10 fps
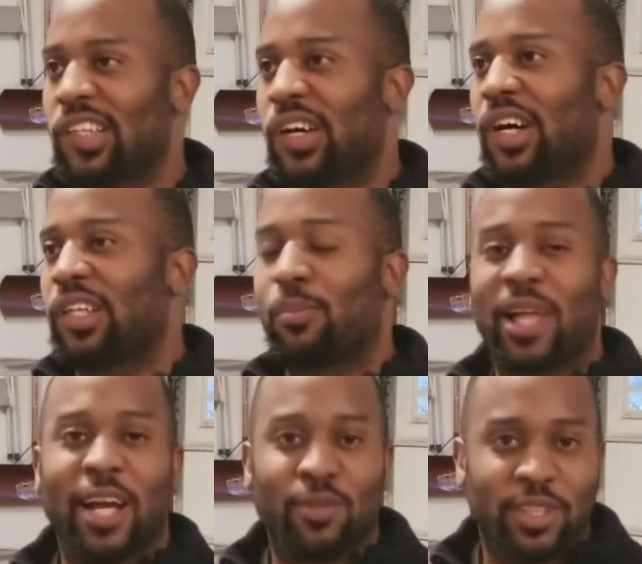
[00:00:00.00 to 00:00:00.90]
uh, the
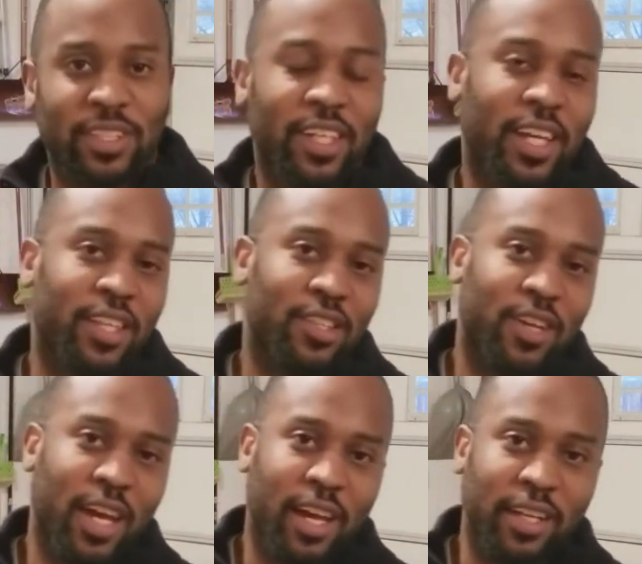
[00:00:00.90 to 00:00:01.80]
black one and then you
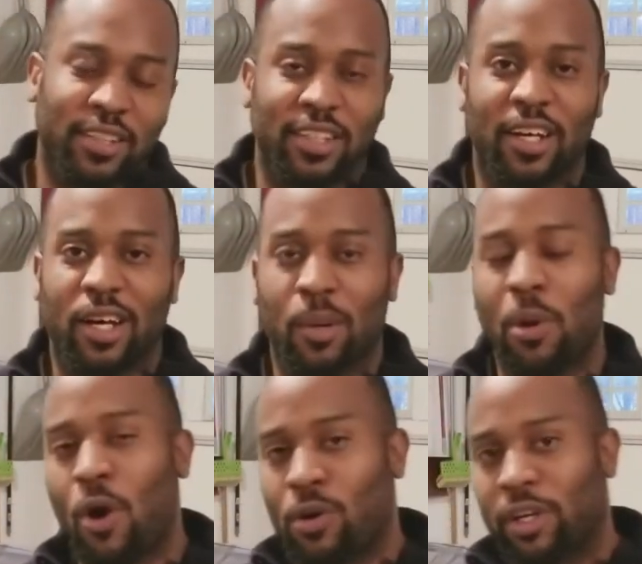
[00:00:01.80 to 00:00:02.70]
had uh,
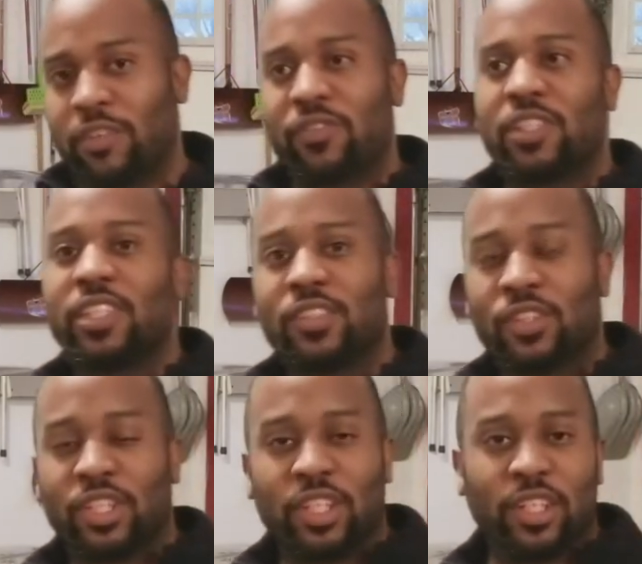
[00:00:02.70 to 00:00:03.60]
Paul Walker and Vin
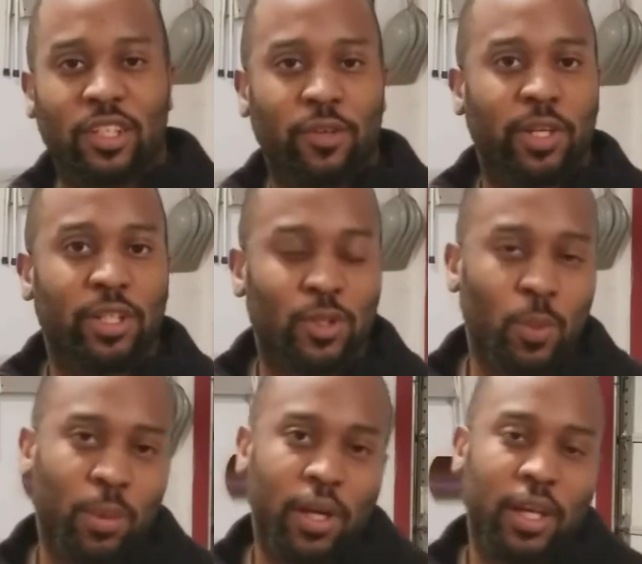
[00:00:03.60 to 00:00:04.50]
Diesel in the, in the green
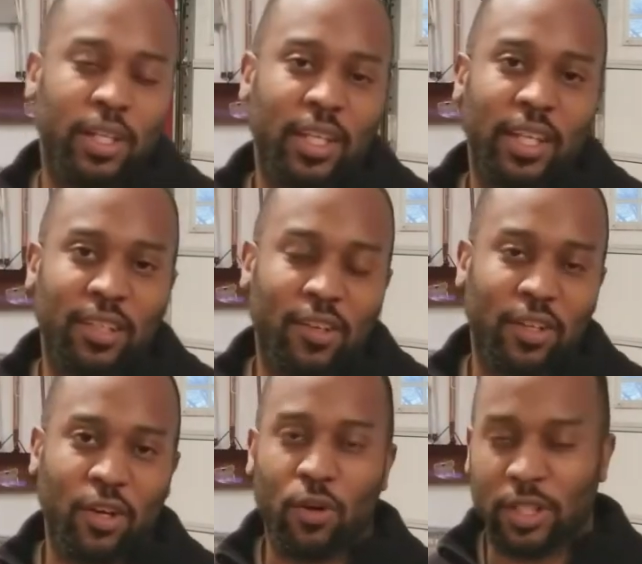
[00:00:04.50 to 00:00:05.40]
Supra and, and, or
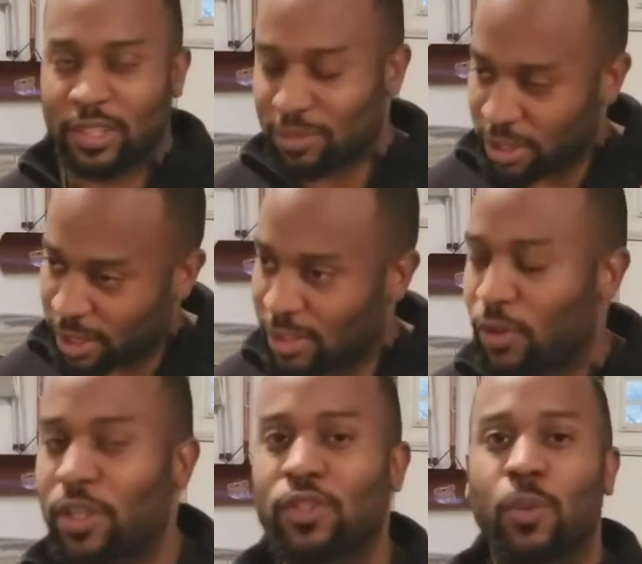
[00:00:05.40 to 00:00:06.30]
the orange I'm sorry
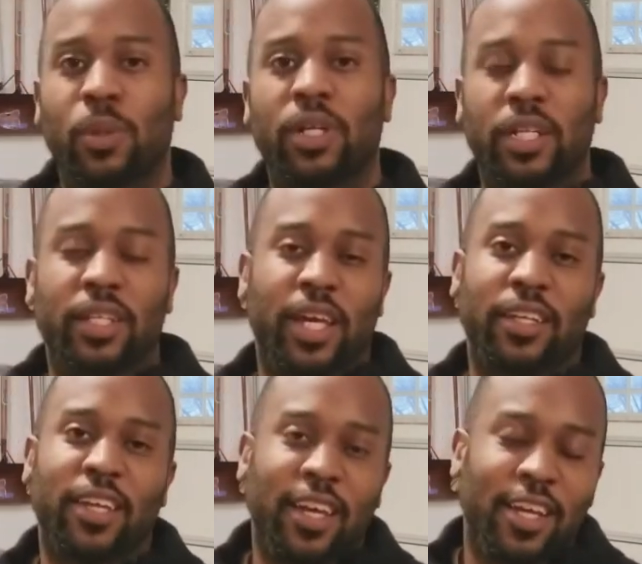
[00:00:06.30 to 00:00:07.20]
orange Supra and,
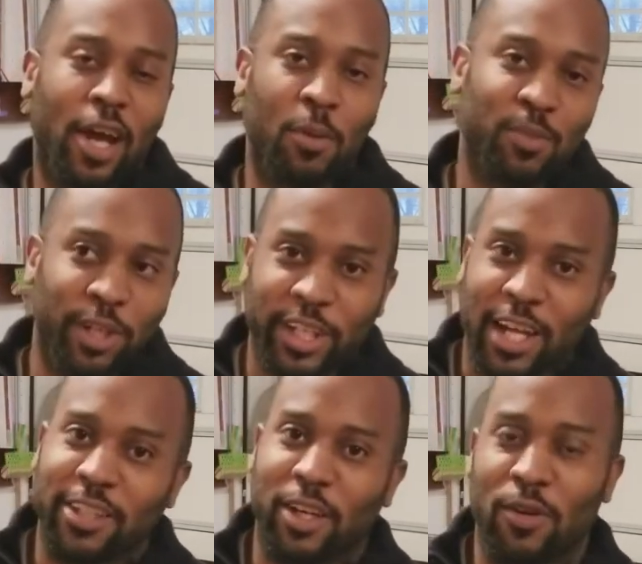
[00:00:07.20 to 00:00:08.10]
and, how much money you
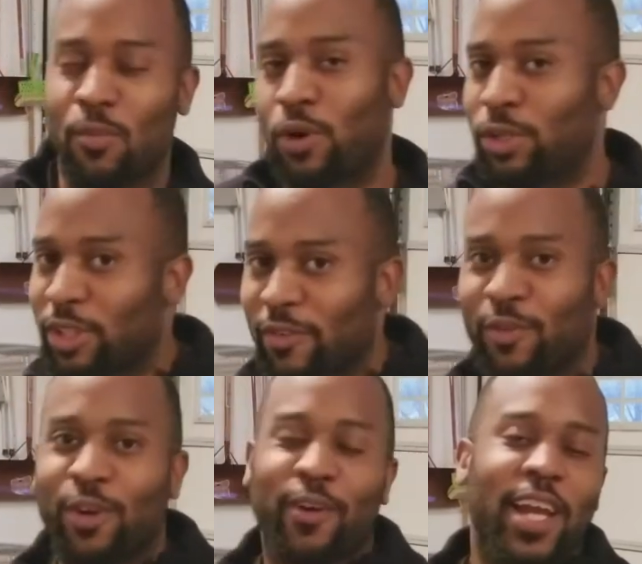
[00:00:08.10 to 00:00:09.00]
got in there more than you can
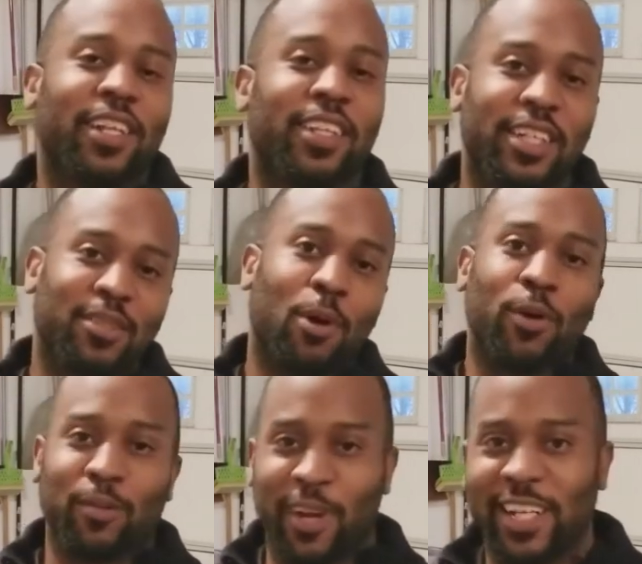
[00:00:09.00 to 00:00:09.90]
afford right and then they
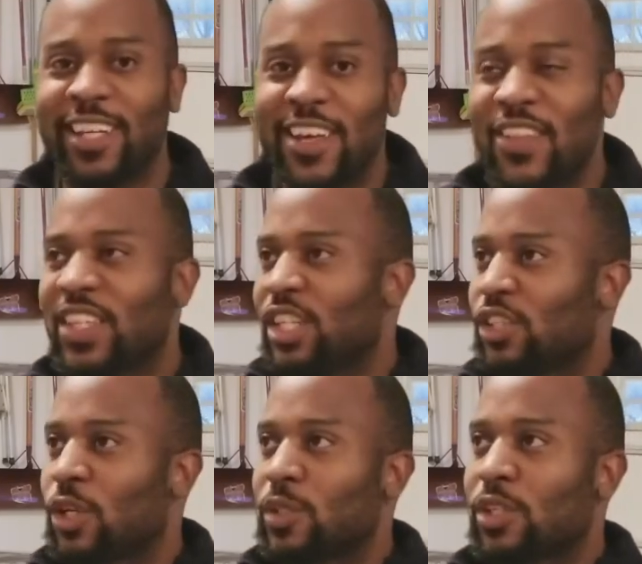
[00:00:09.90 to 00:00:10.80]
smoke them right
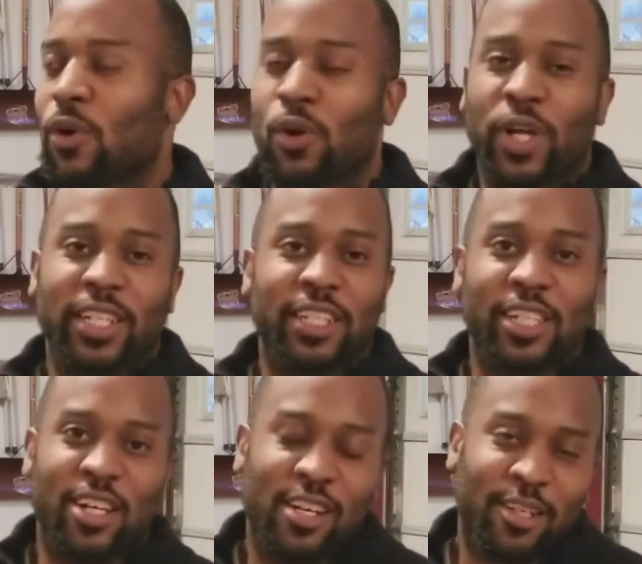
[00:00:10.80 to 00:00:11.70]
so it's the whole
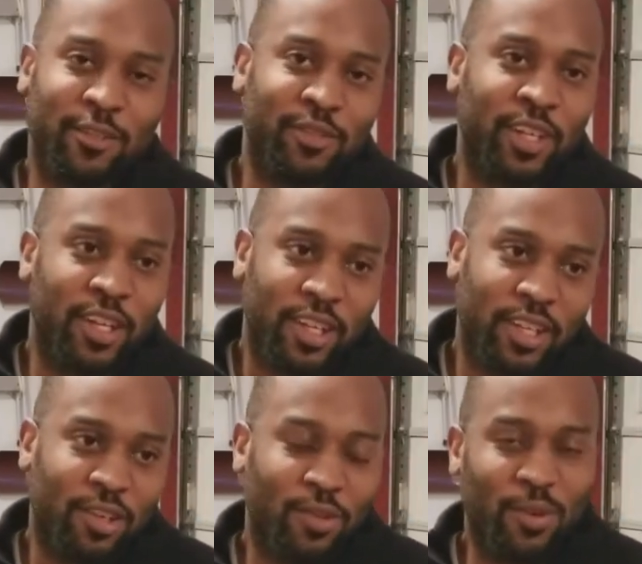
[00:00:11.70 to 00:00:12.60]
idea of
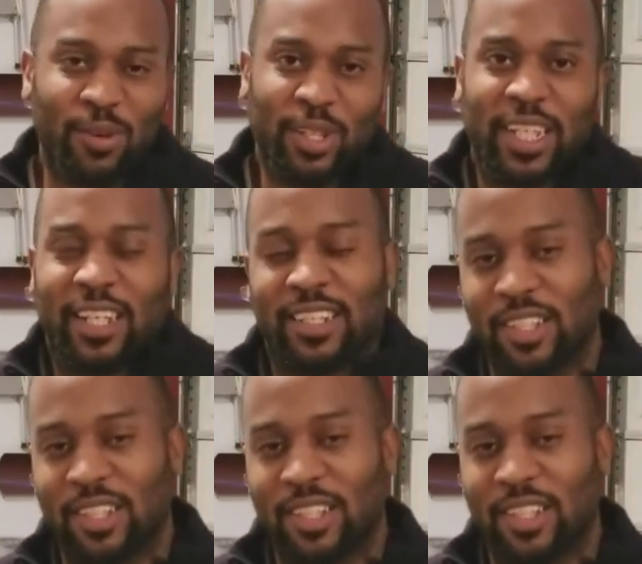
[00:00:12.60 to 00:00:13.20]
what